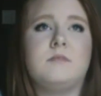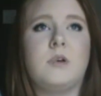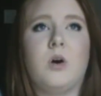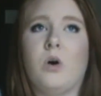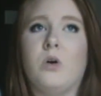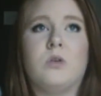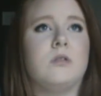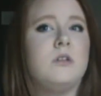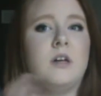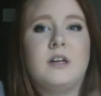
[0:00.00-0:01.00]

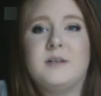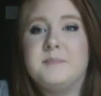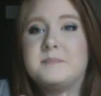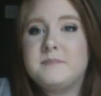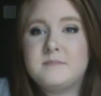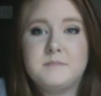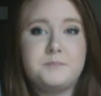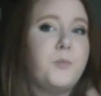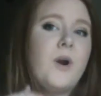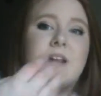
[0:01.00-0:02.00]
whole
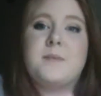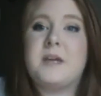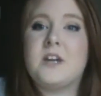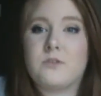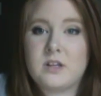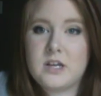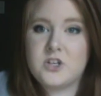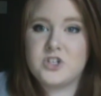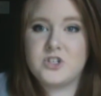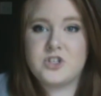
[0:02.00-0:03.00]
wanting to be in a
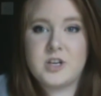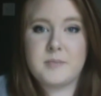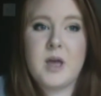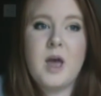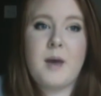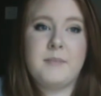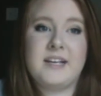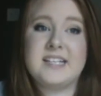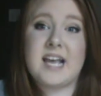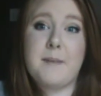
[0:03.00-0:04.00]
relationship,
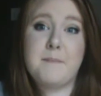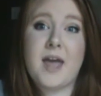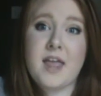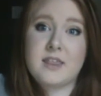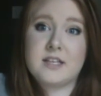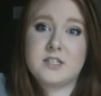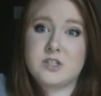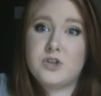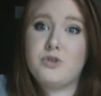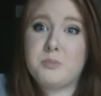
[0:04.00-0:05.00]
because I met
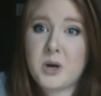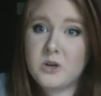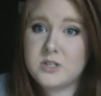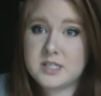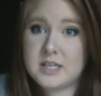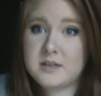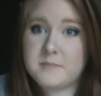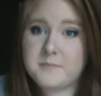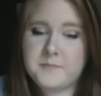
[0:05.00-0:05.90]
this new person.